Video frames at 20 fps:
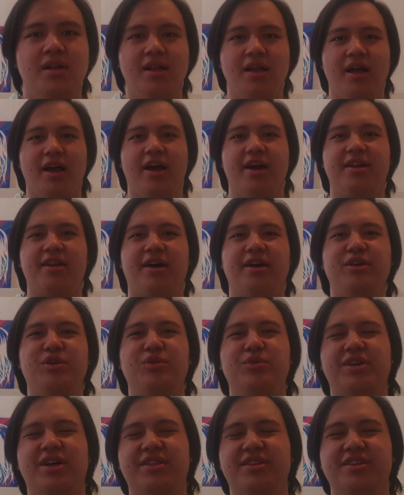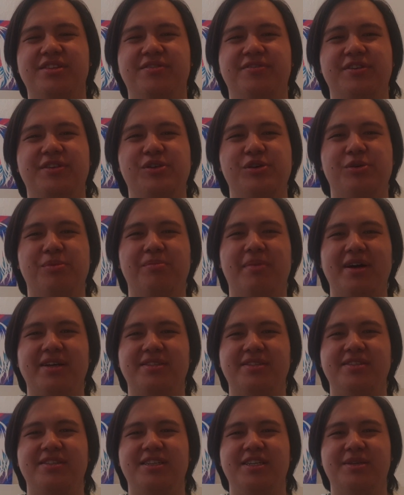And I know that this video might
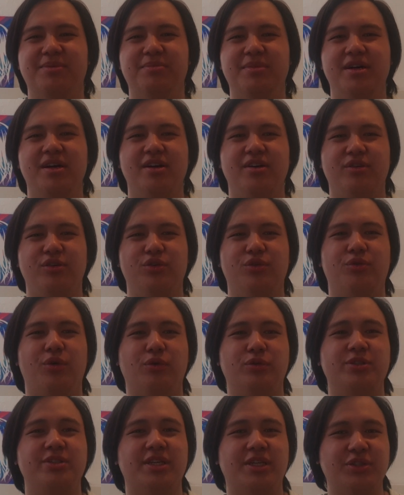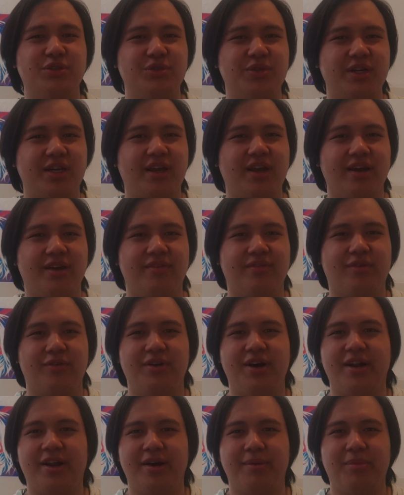seem Eurocentric, and for
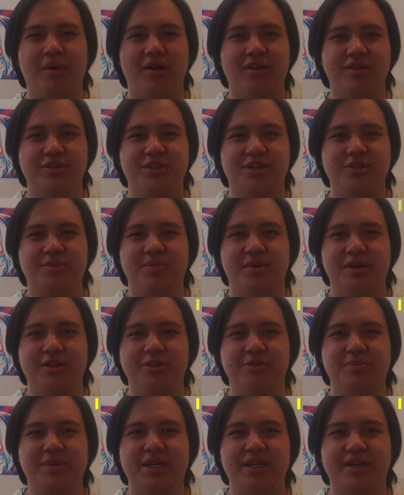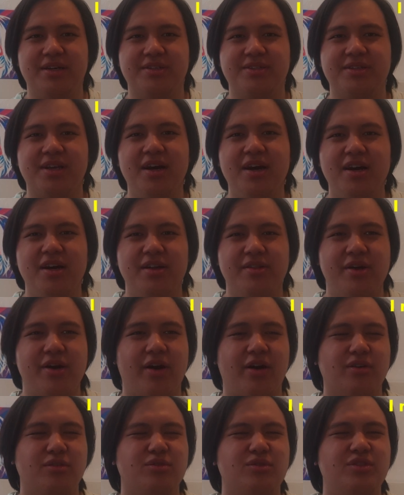that I apologize, but it's because there
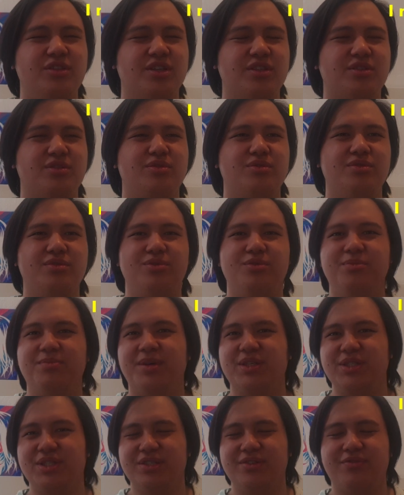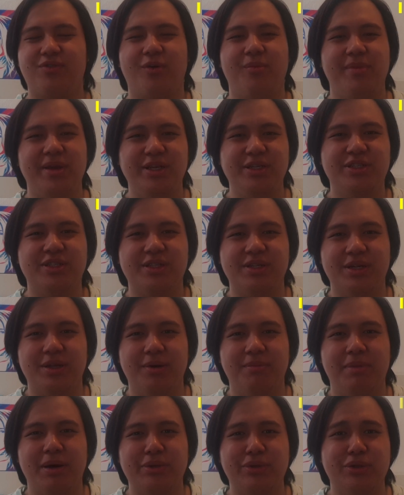are just too much information
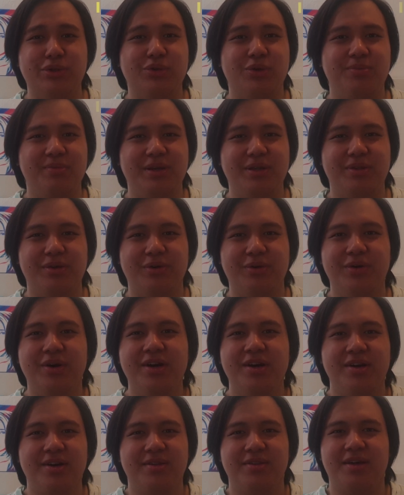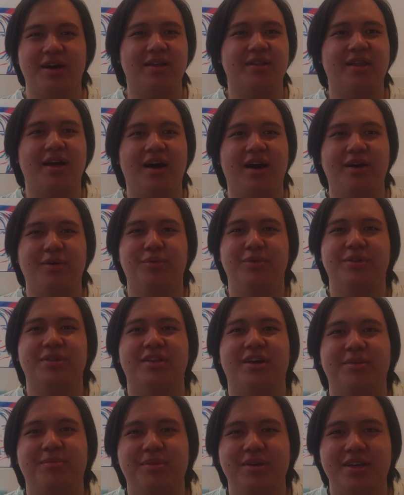about the tomato that I would
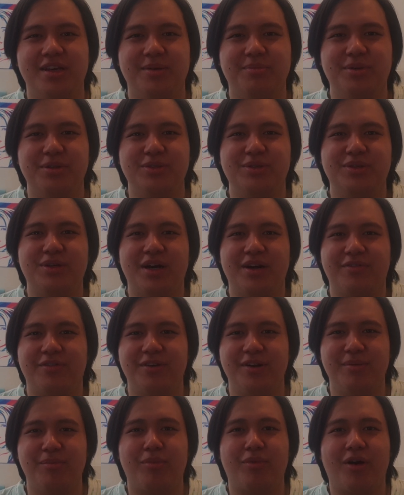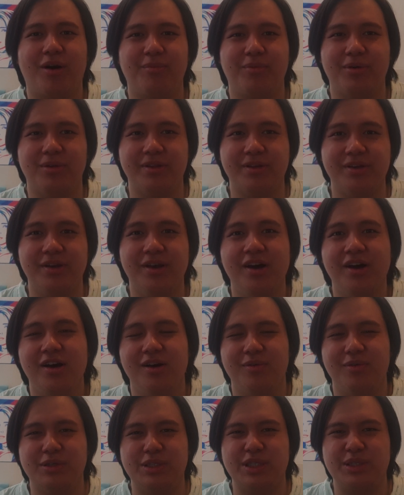not be able to cover them properly,
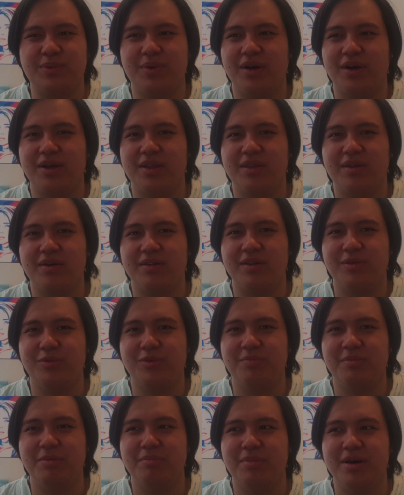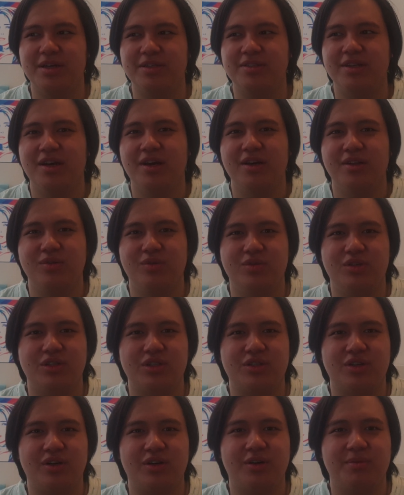which is why I thought it would be best to
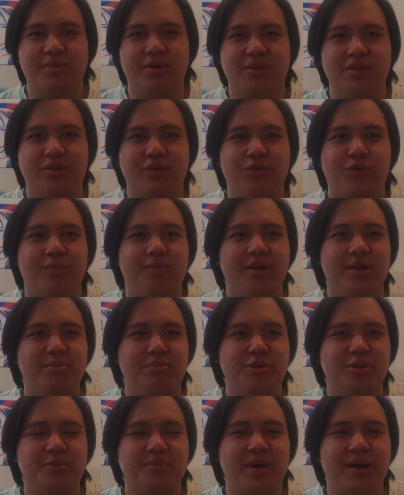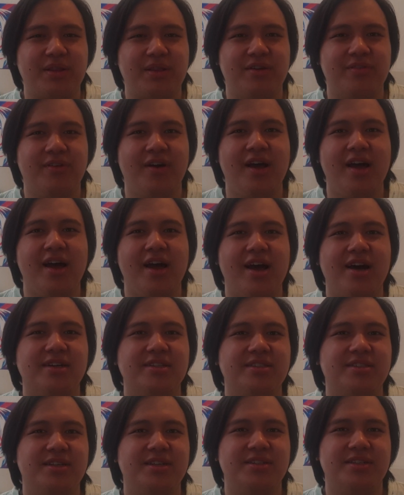just talk about the European perspective,
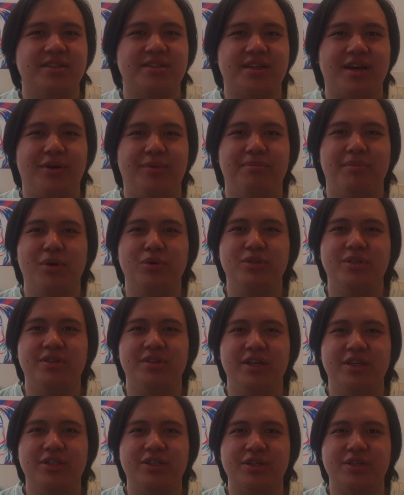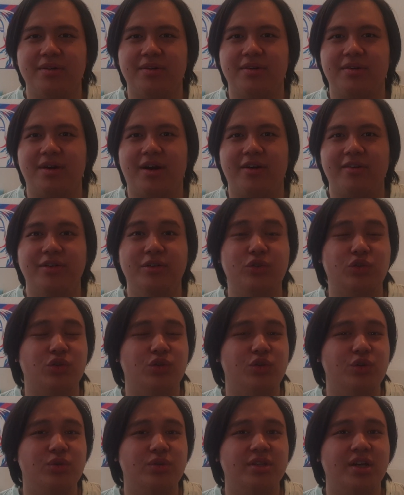as this is how most nations are
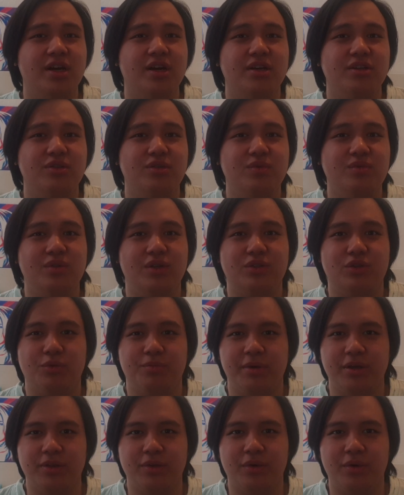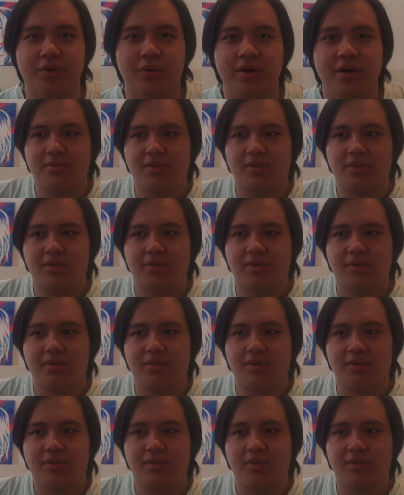introduced to the tomato.